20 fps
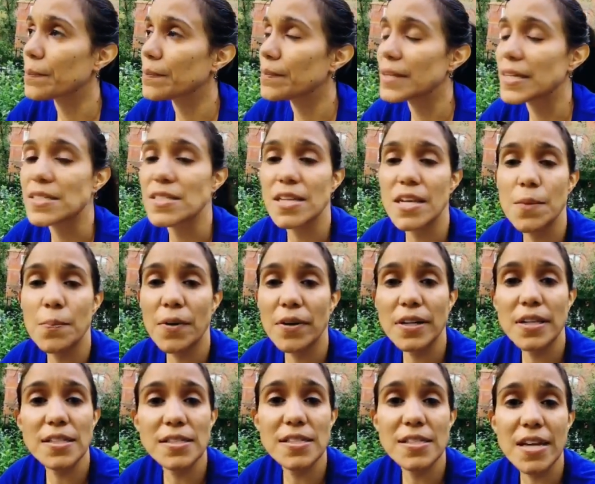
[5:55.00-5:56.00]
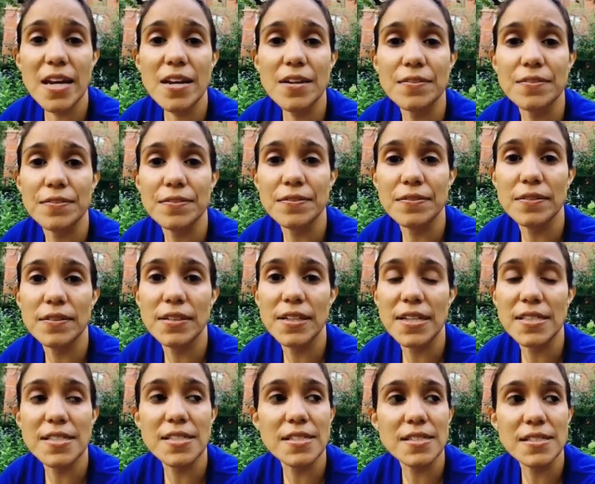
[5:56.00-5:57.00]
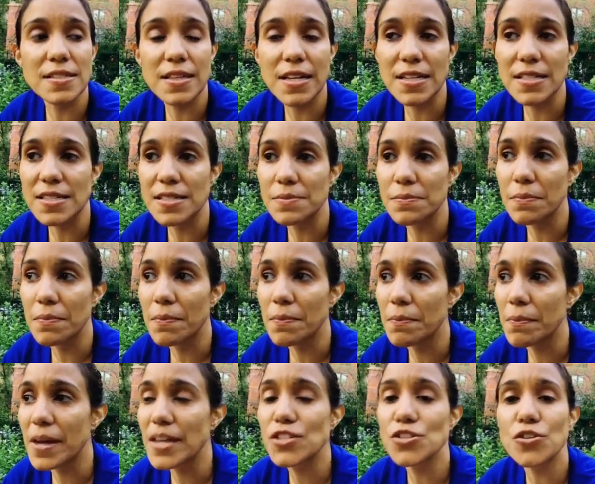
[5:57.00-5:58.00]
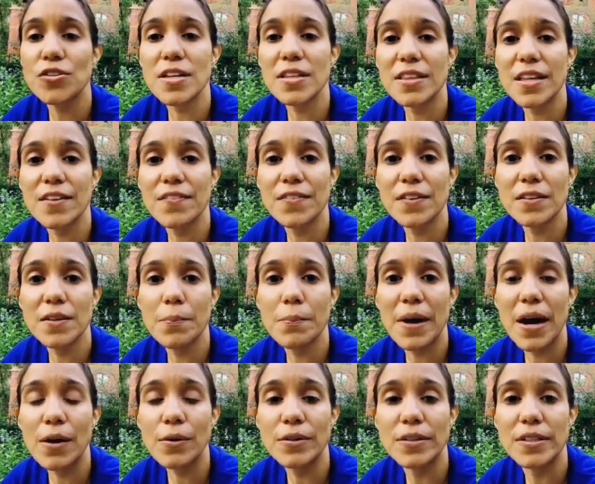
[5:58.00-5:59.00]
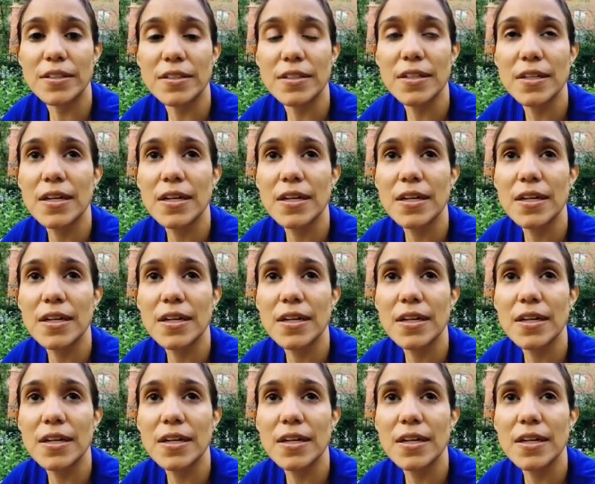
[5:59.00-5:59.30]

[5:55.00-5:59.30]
let's keep our kids safe. Let's make sure that they feel empowered.